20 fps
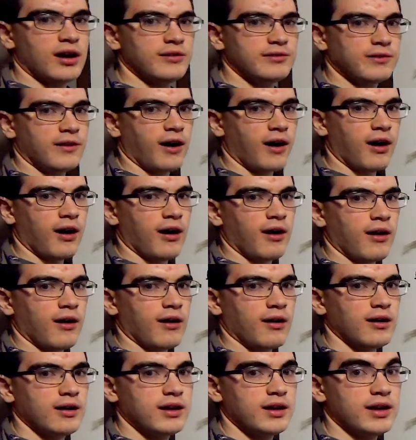of
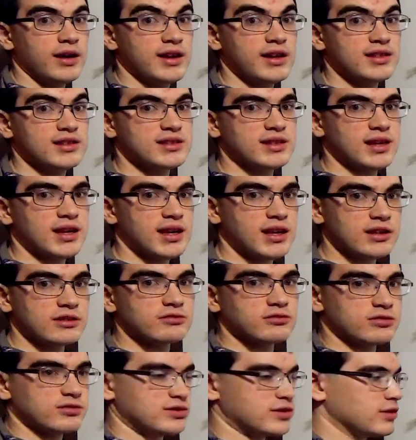r is
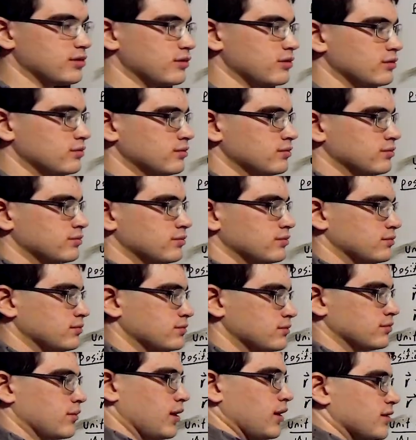equal to
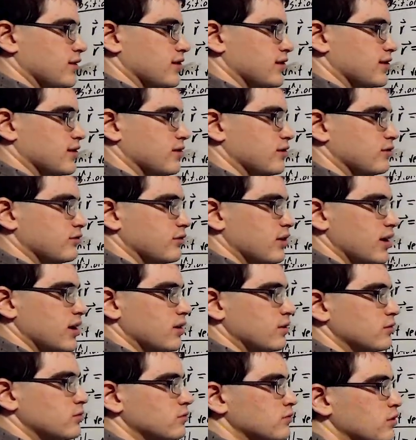the
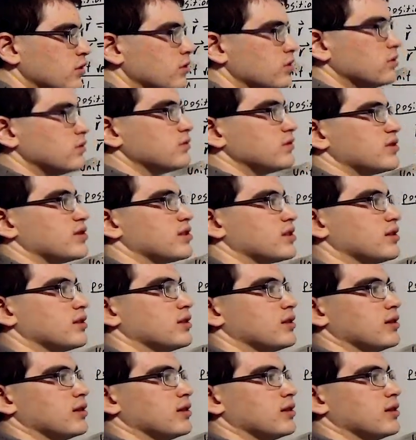square root